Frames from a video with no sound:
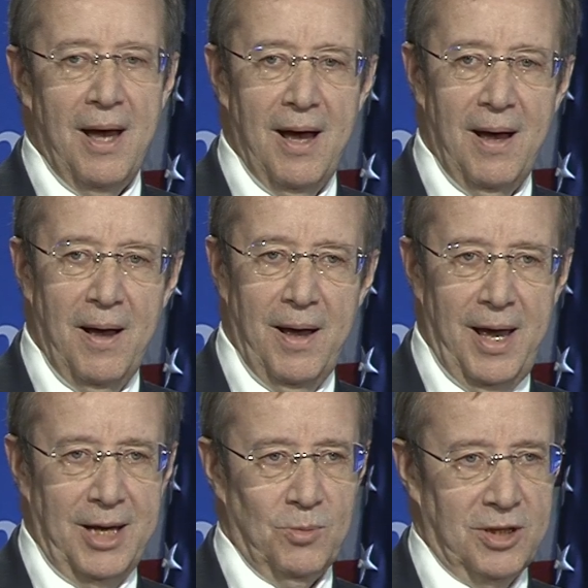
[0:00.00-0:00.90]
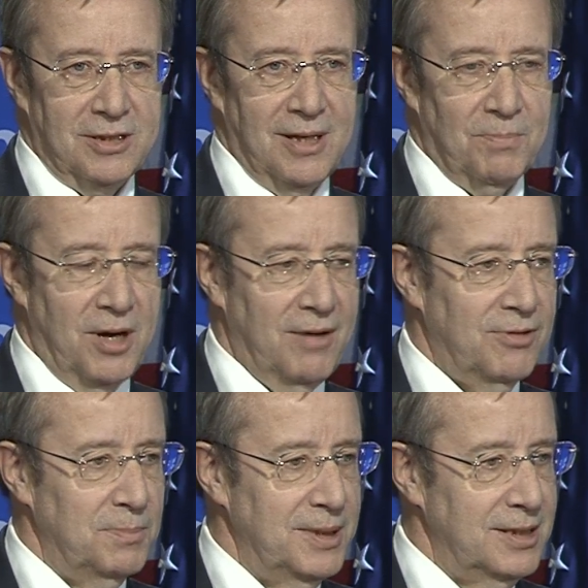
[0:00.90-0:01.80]
and with some
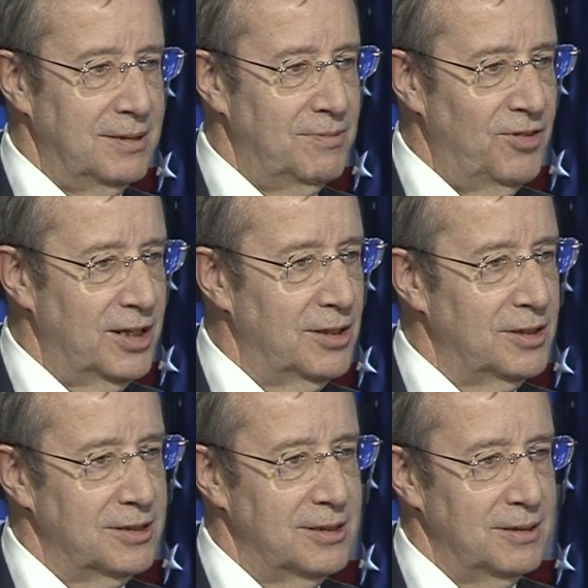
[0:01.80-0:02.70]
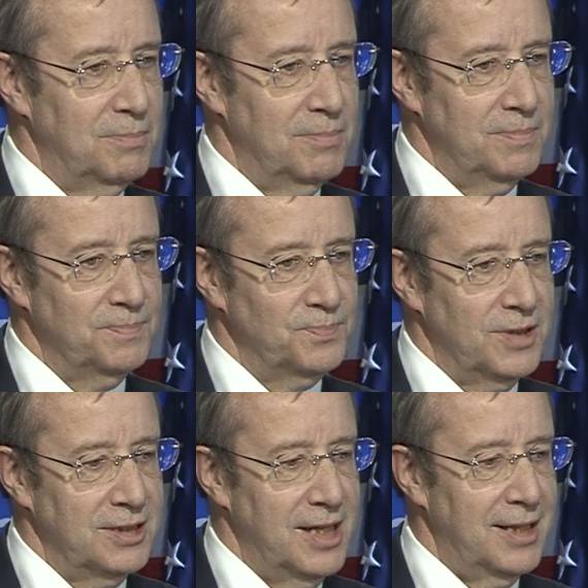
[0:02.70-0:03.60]
government figures,
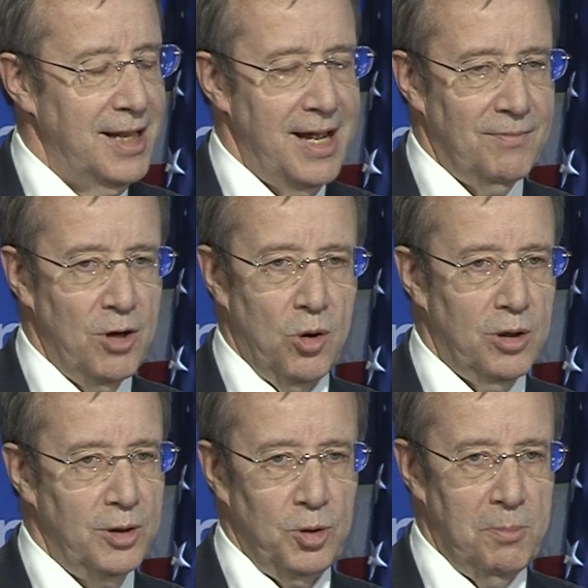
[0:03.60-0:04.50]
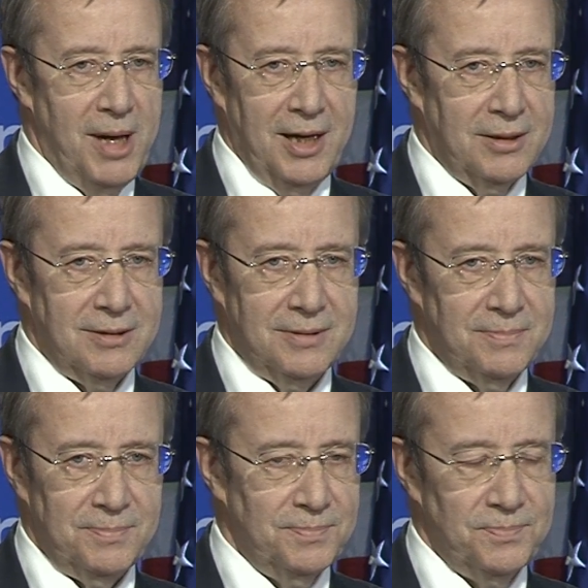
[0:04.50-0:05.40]
is that they have no clue about
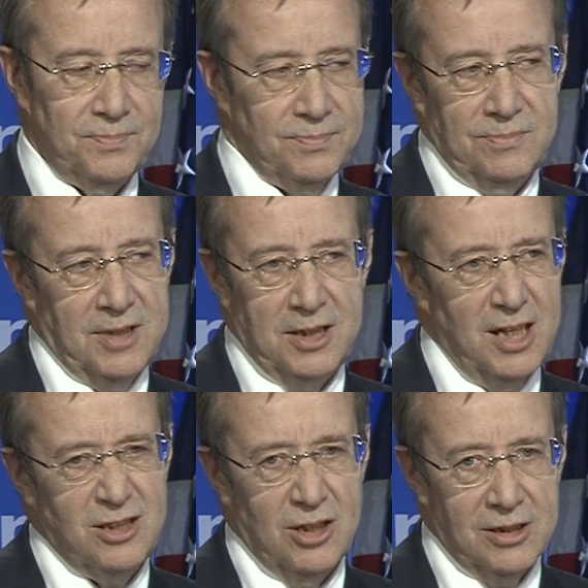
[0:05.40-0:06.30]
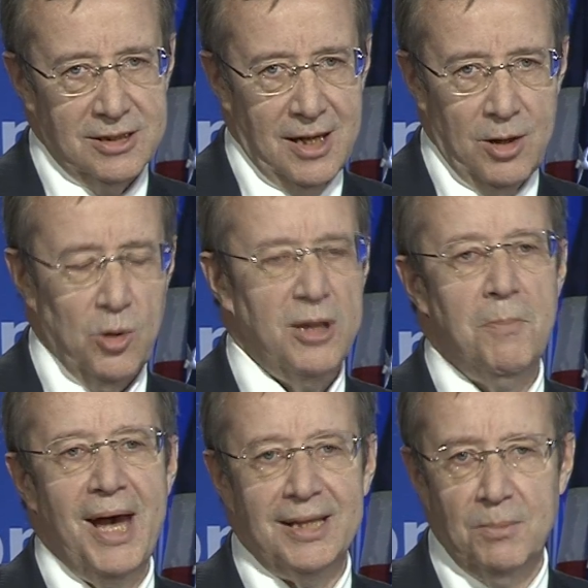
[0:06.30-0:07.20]
the digital side or the
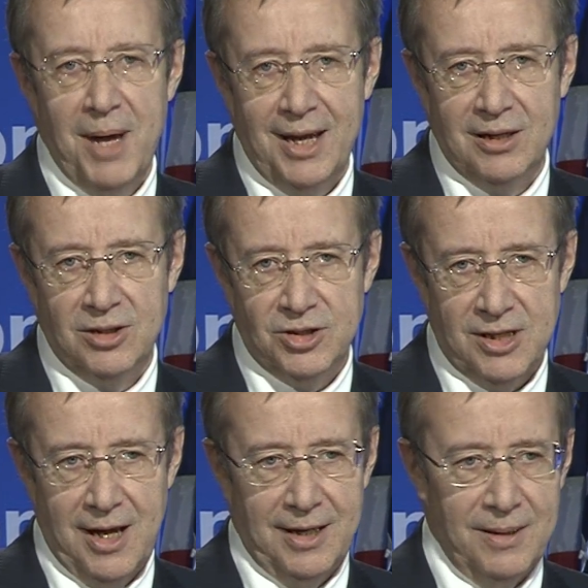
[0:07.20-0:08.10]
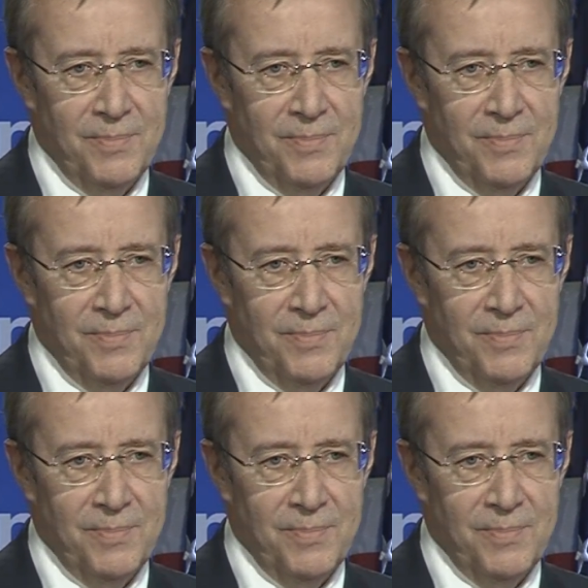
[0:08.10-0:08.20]
mathematical side,